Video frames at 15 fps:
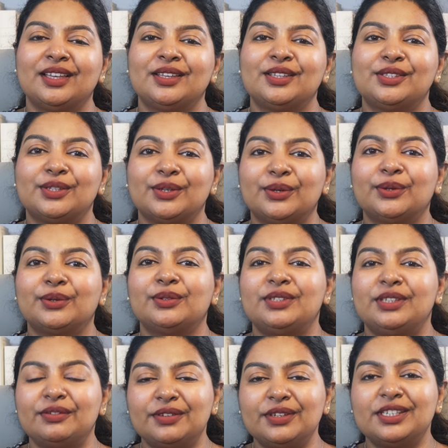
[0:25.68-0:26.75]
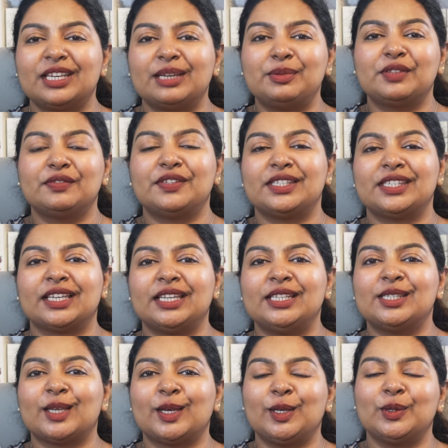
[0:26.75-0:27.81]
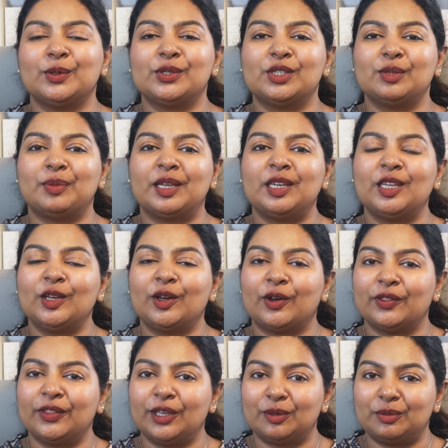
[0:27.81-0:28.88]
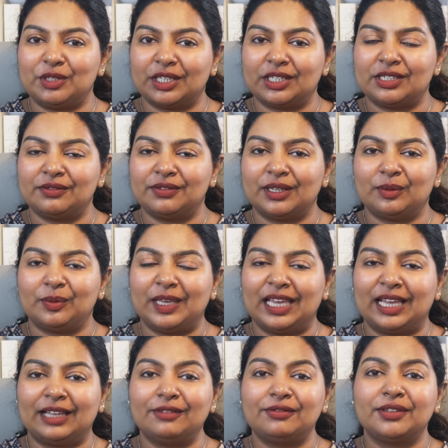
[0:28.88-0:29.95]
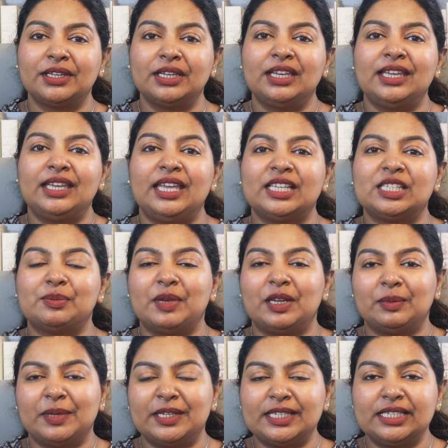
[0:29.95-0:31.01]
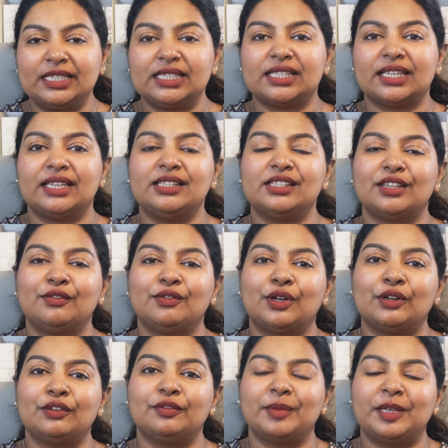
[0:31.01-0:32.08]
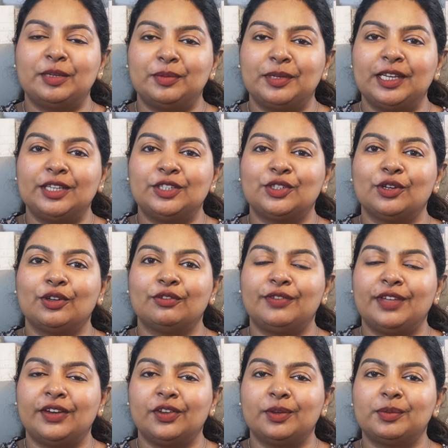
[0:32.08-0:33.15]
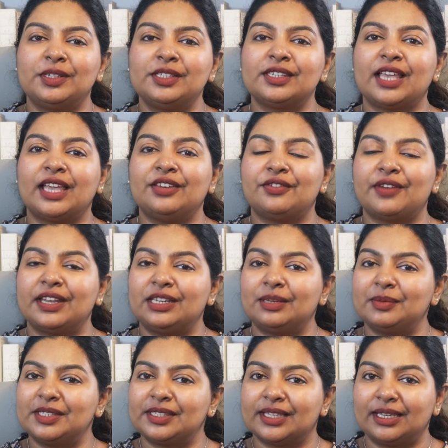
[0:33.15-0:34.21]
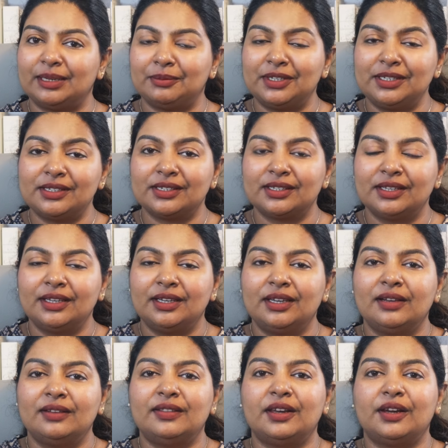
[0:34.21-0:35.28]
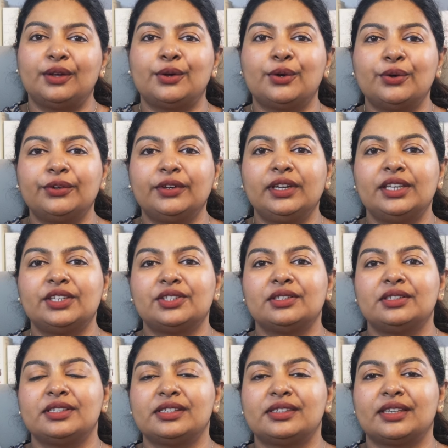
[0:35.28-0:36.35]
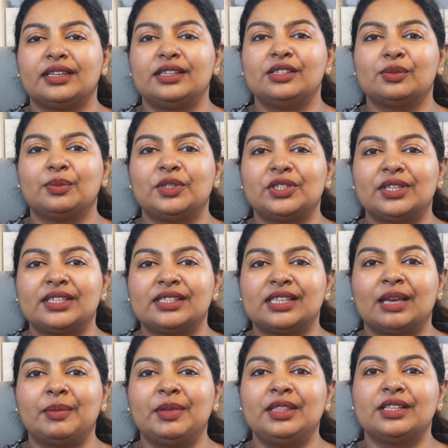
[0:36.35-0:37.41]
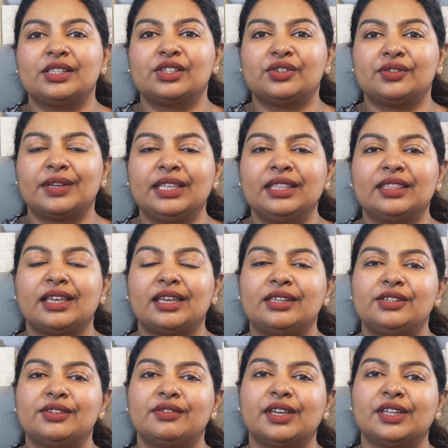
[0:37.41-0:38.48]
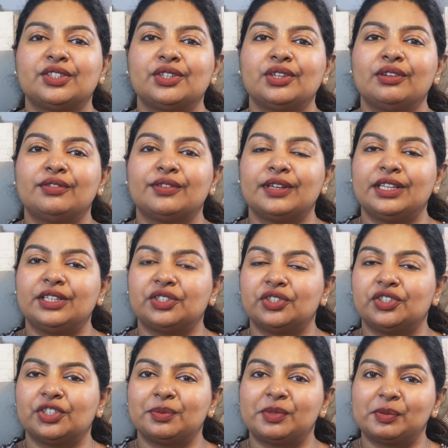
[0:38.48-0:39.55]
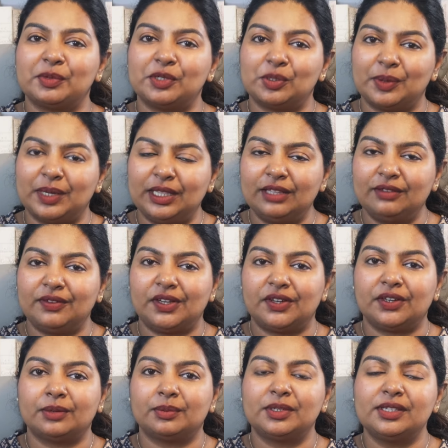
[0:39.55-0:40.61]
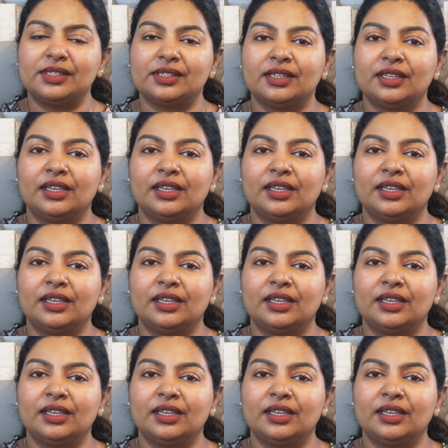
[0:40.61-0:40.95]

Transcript: So, different types of designs are used depending on the objective that we have. Experimental designs involve manipulation of variables and random assignment. There are correlational designs which examine the strength and direction of relationships between the variables.